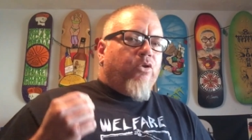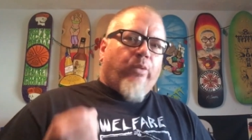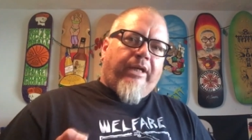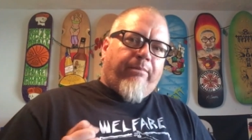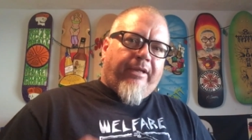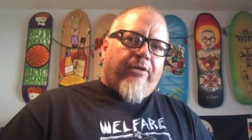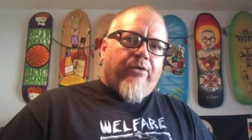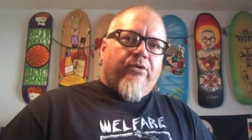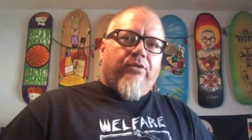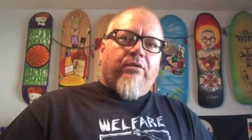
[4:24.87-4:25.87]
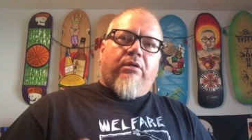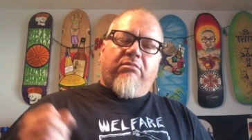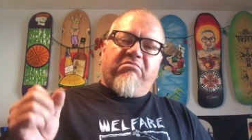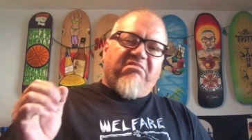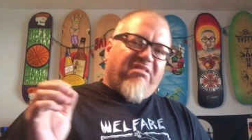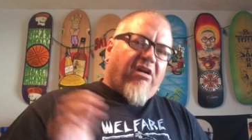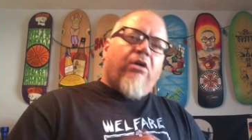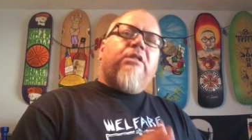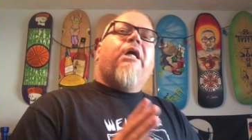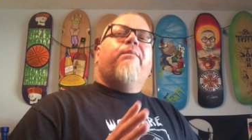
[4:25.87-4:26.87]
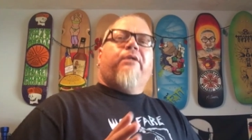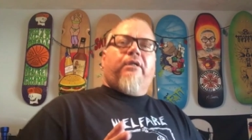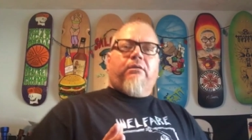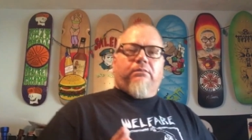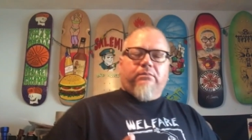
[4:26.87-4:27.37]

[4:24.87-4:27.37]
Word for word: Duane Peters, long time ago,